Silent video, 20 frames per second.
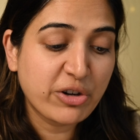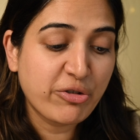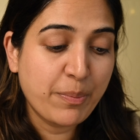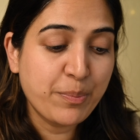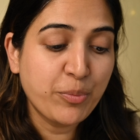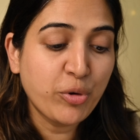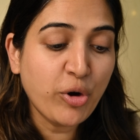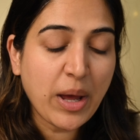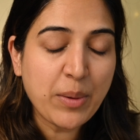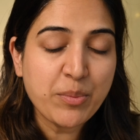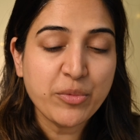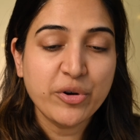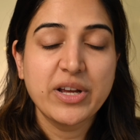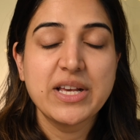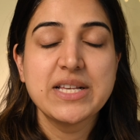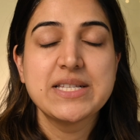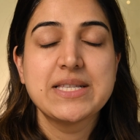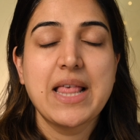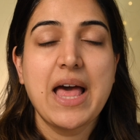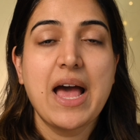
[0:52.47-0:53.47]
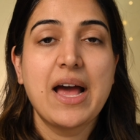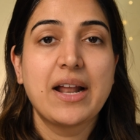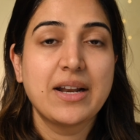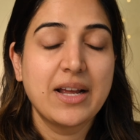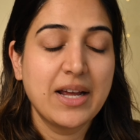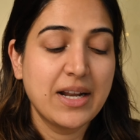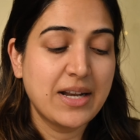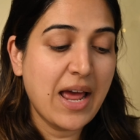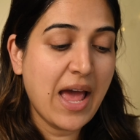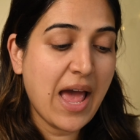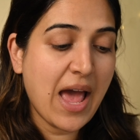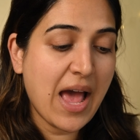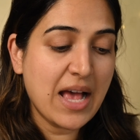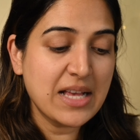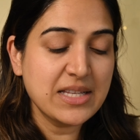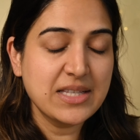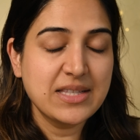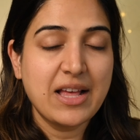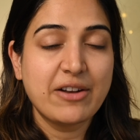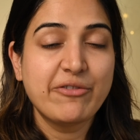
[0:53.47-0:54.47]
Grip Primer is that it
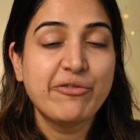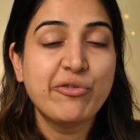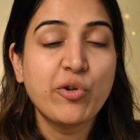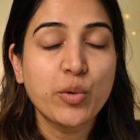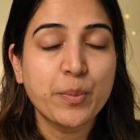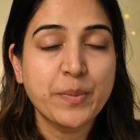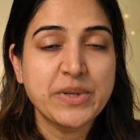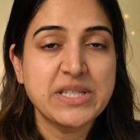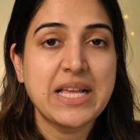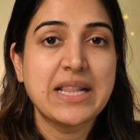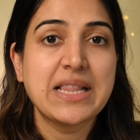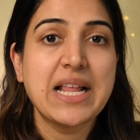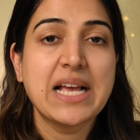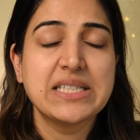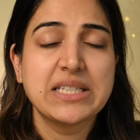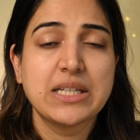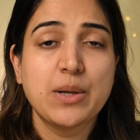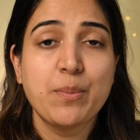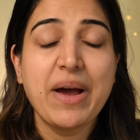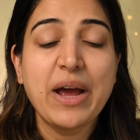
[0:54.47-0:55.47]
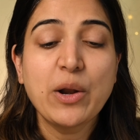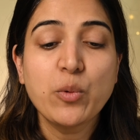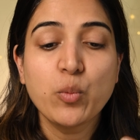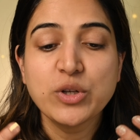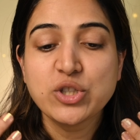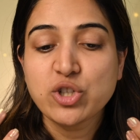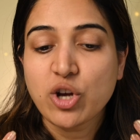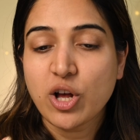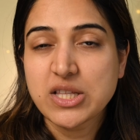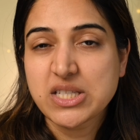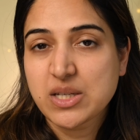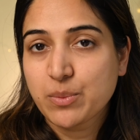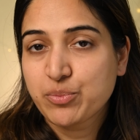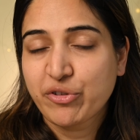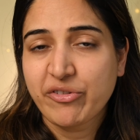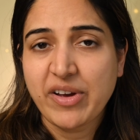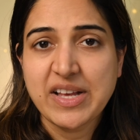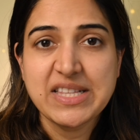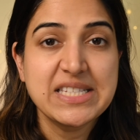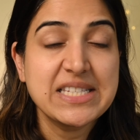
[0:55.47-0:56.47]
has that 4% niacinamide, which also
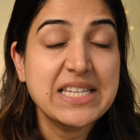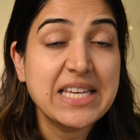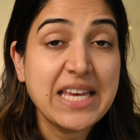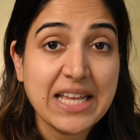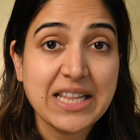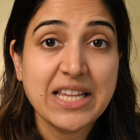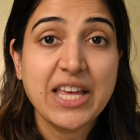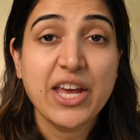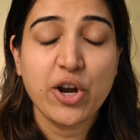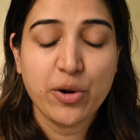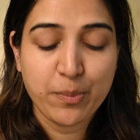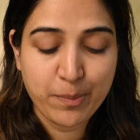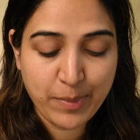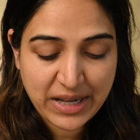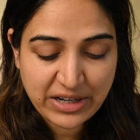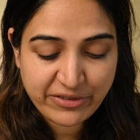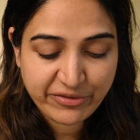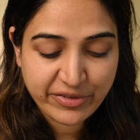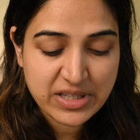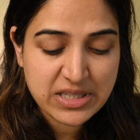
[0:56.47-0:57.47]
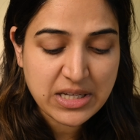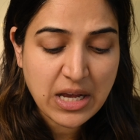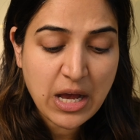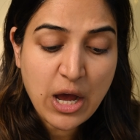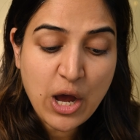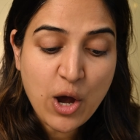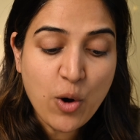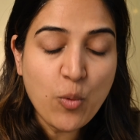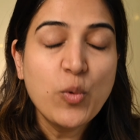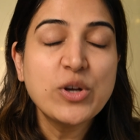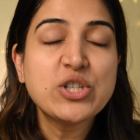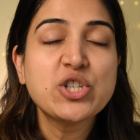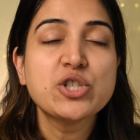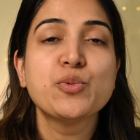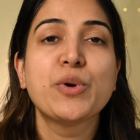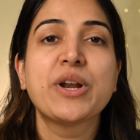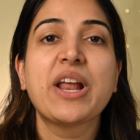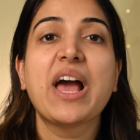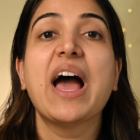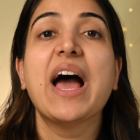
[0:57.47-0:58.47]
provides skincare benefits, which
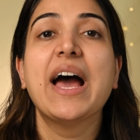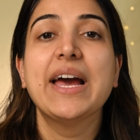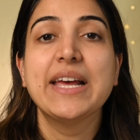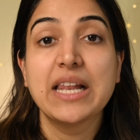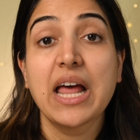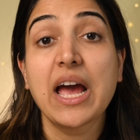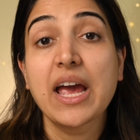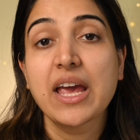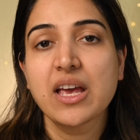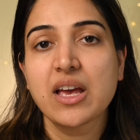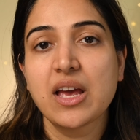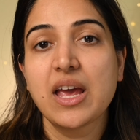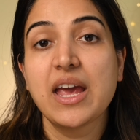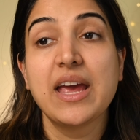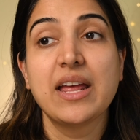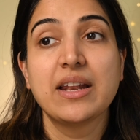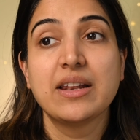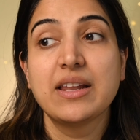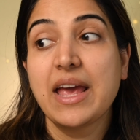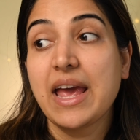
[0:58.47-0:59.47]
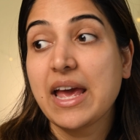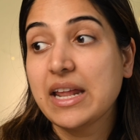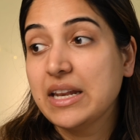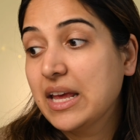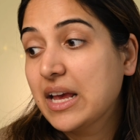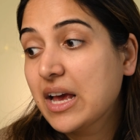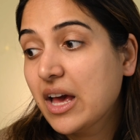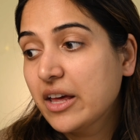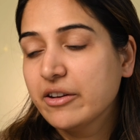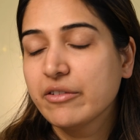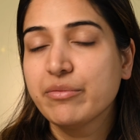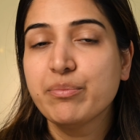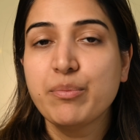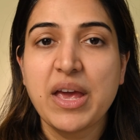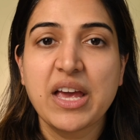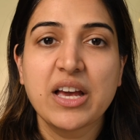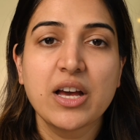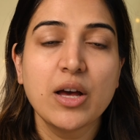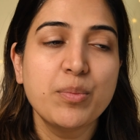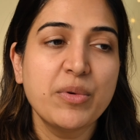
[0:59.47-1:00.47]
is what I like in any kind of
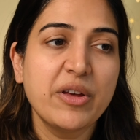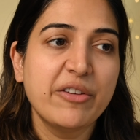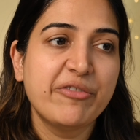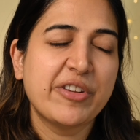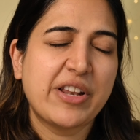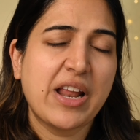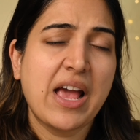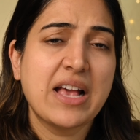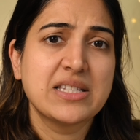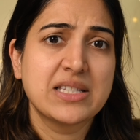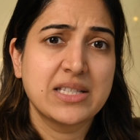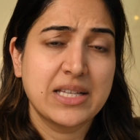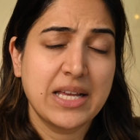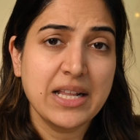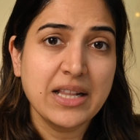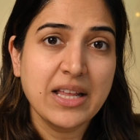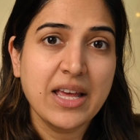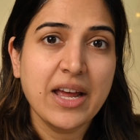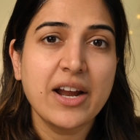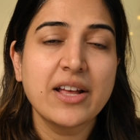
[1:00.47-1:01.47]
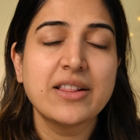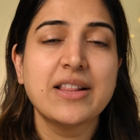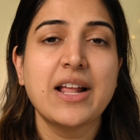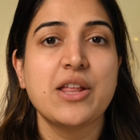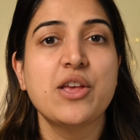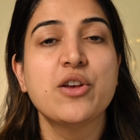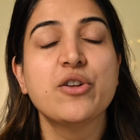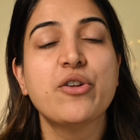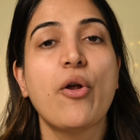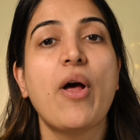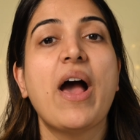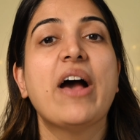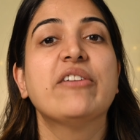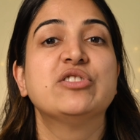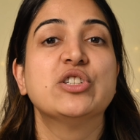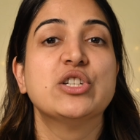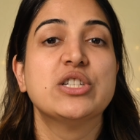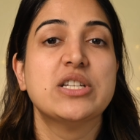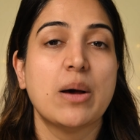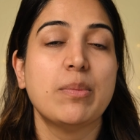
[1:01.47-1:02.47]
makeup. If it has skincare, then you don't have
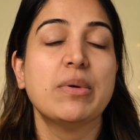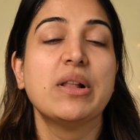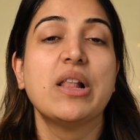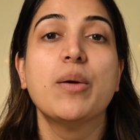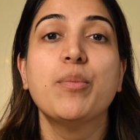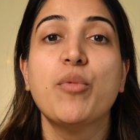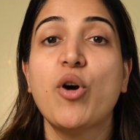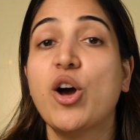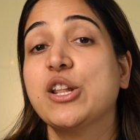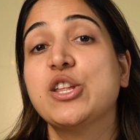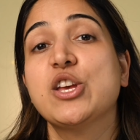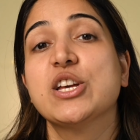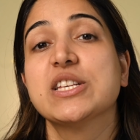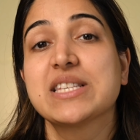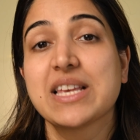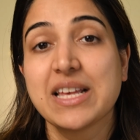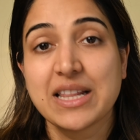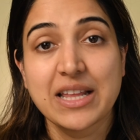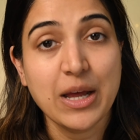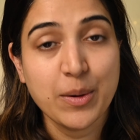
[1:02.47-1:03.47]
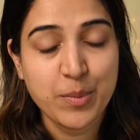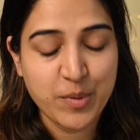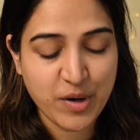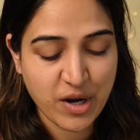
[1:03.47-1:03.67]
to double up on your skincare